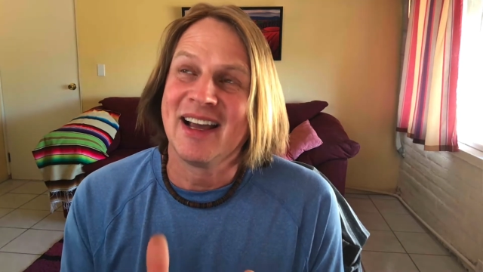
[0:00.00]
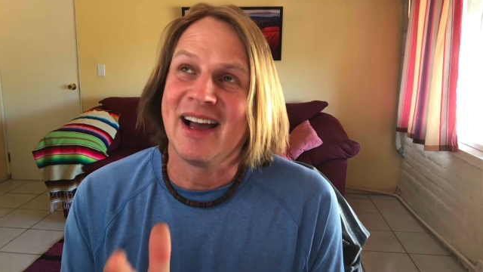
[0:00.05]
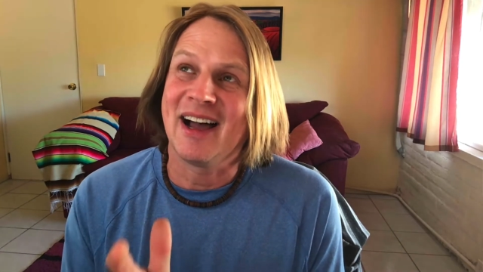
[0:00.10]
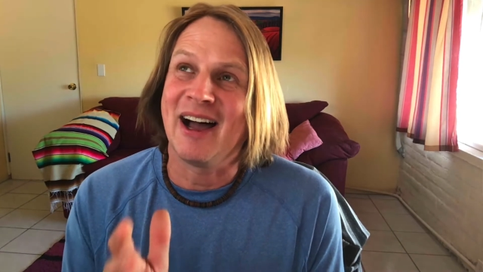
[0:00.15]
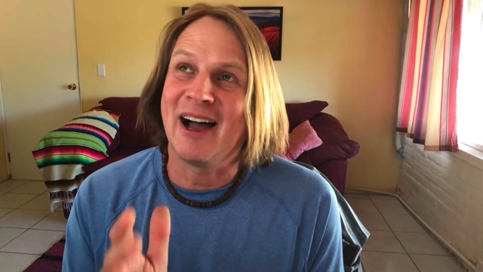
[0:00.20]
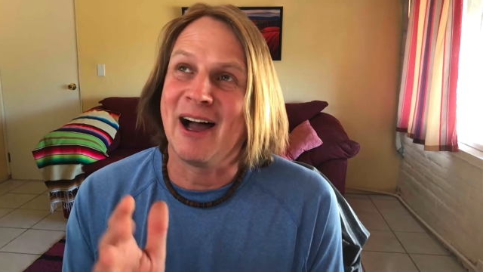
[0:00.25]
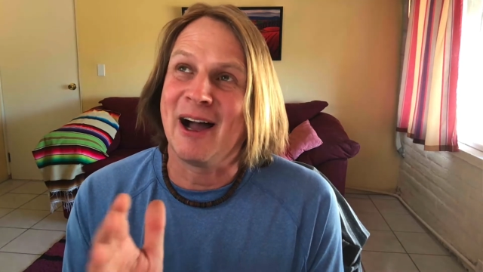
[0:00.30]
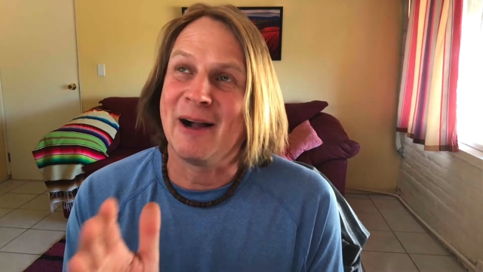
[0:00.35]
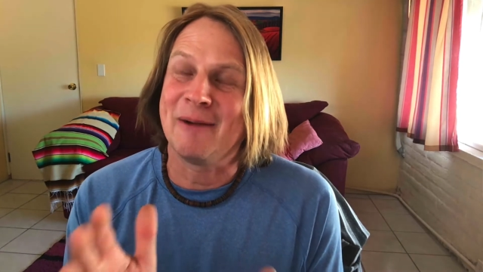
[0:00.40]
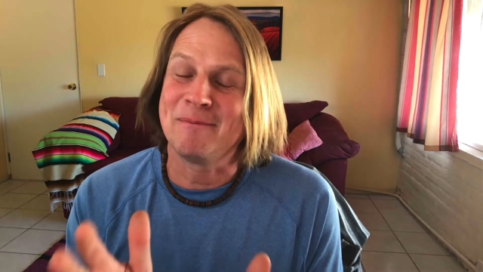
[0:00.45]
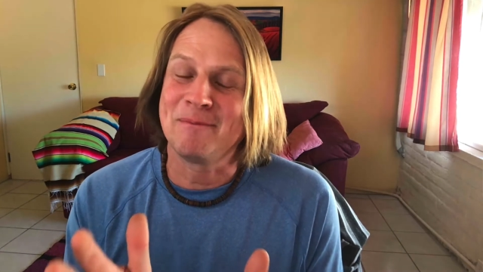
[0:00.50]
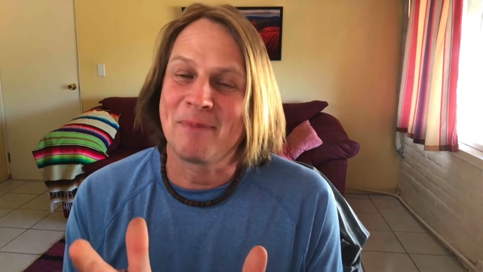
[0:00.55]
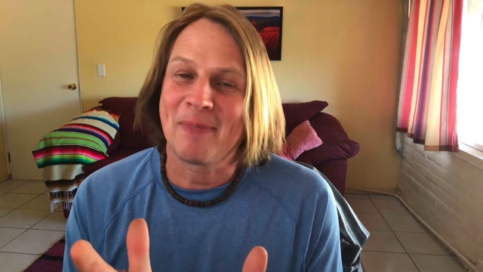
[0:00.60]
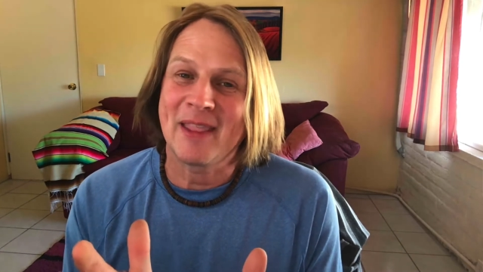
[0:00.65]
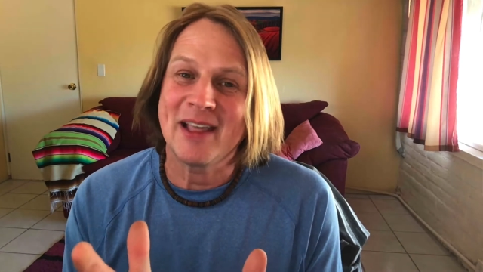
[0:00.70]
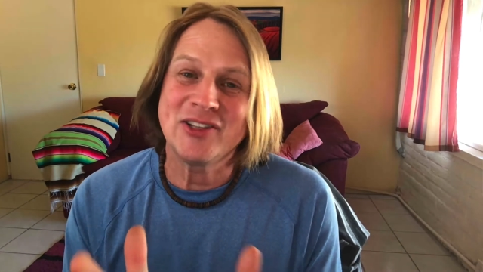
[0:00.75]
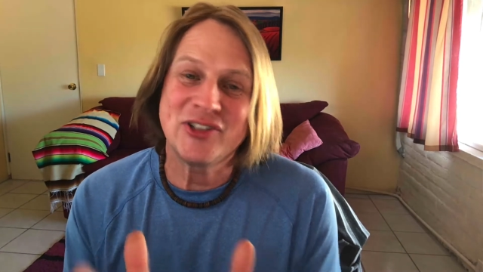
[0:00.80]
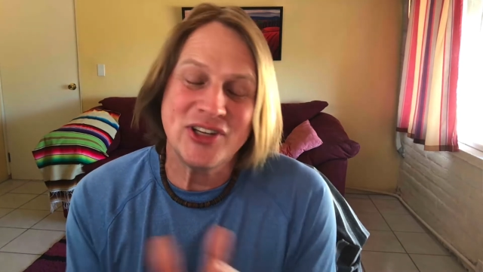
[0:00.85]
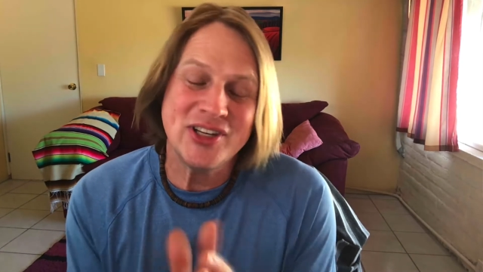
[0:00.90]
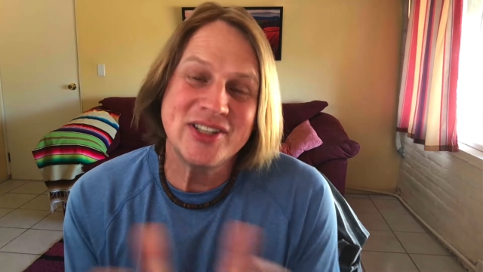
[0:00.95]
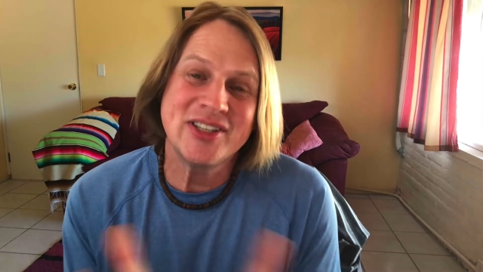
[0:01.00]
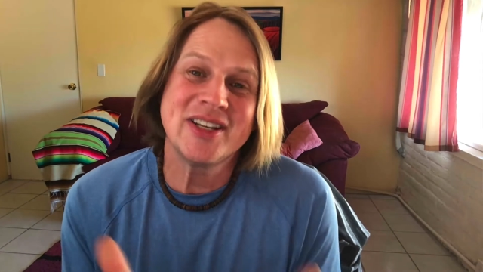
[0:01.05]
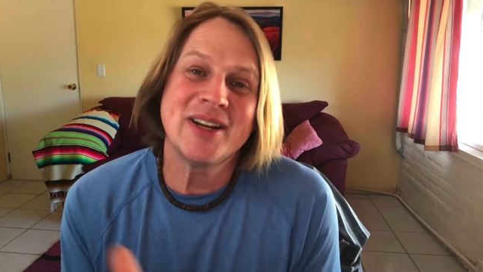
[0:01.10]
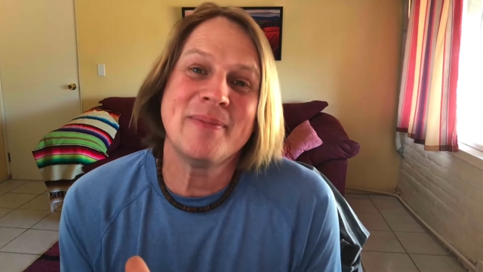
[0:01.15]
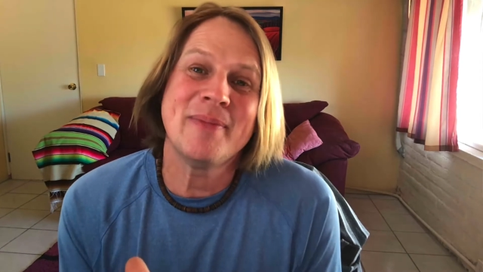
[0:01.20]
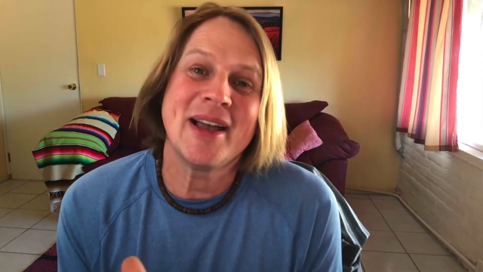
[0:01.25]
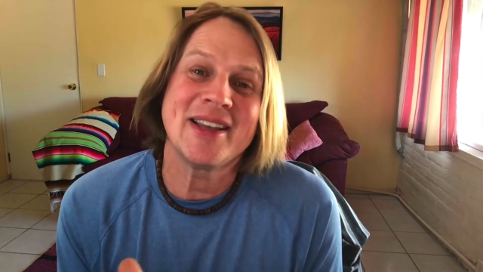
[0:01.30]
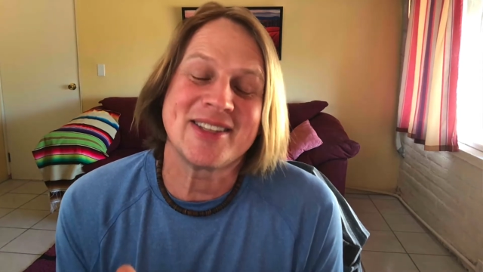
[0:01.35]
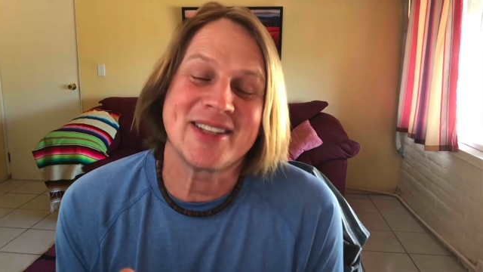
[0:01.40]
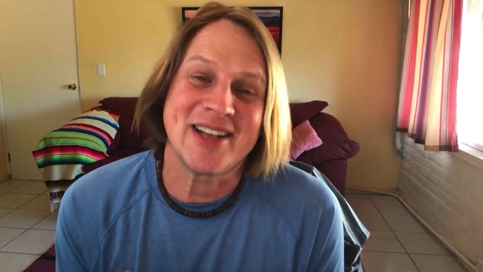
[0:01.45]
it's easy to
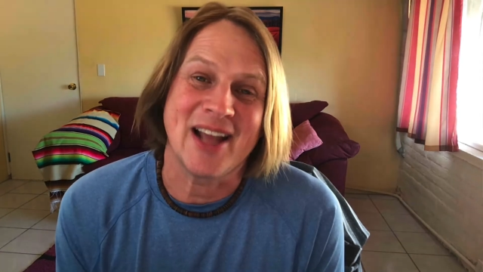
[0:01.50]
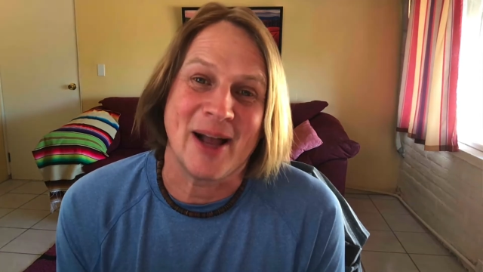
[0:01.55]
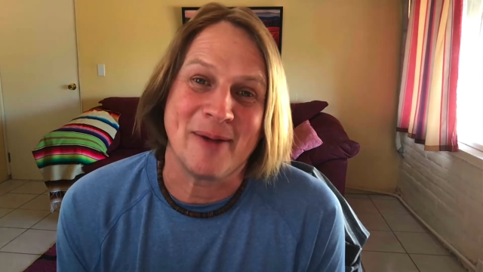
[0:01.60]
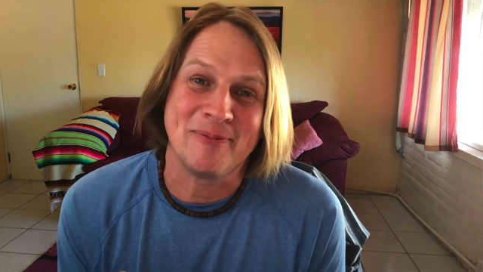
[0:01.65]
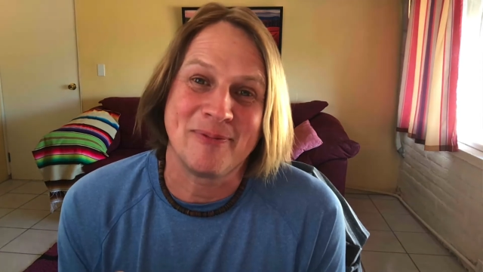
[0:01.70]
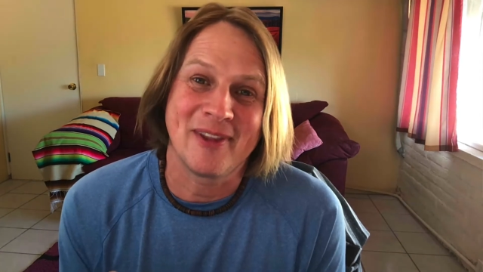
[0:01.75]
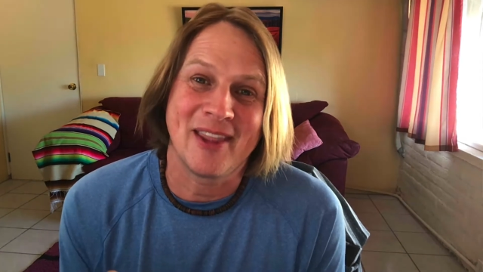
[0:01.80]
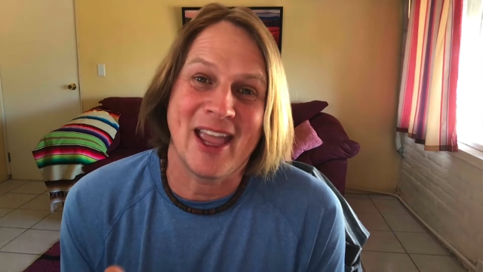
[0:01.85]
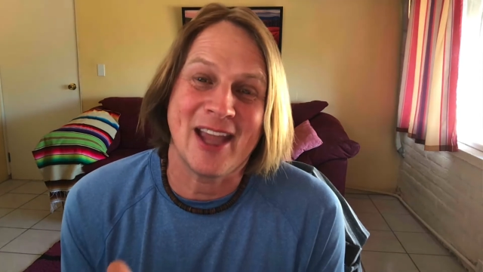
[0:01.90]
mess it up.